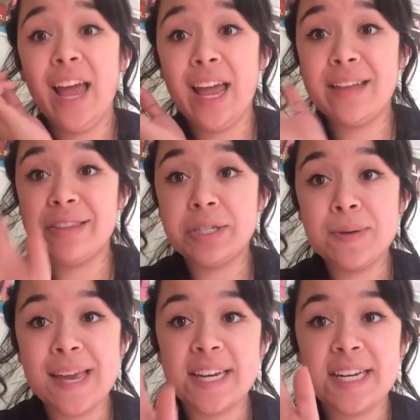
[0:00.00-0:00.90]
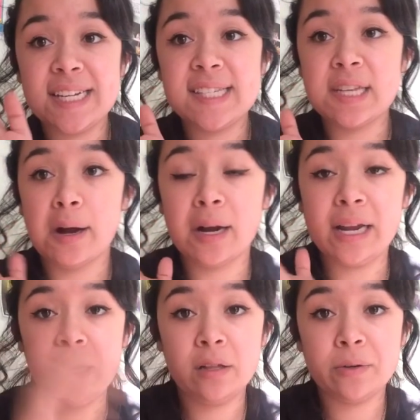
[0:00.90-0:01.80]
And the 2 candidates are
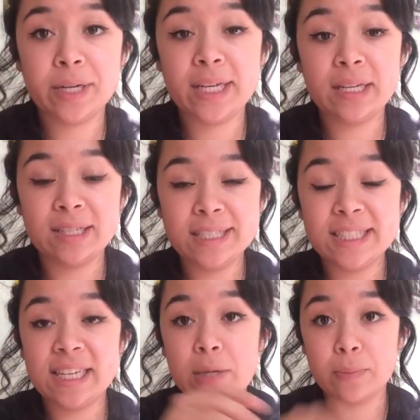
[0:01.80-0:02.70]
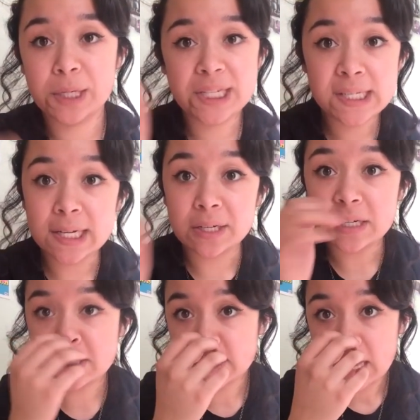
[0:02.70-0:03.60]
Hillary Clinton and Bernie
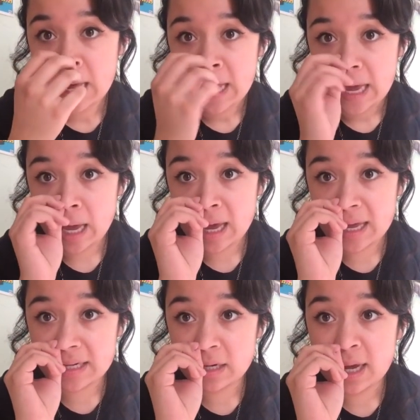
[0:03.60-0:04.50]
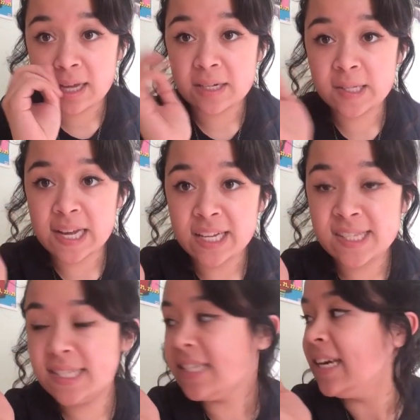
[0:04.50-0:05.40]
Sanders, and
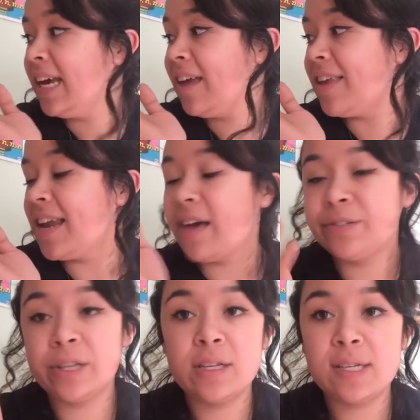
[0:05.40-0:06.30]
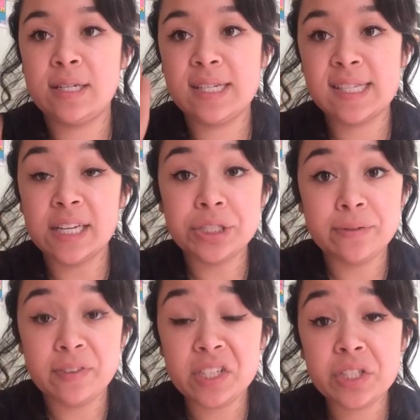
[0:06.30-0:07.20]
discuss. And then after the
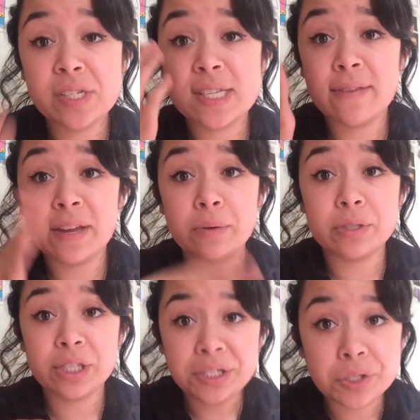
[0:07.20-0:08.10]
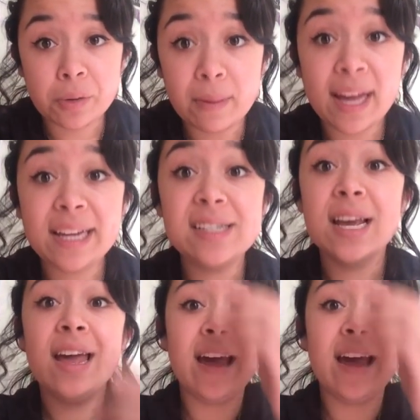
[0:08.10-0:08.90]
discussion finished, see if anyone changed their mind.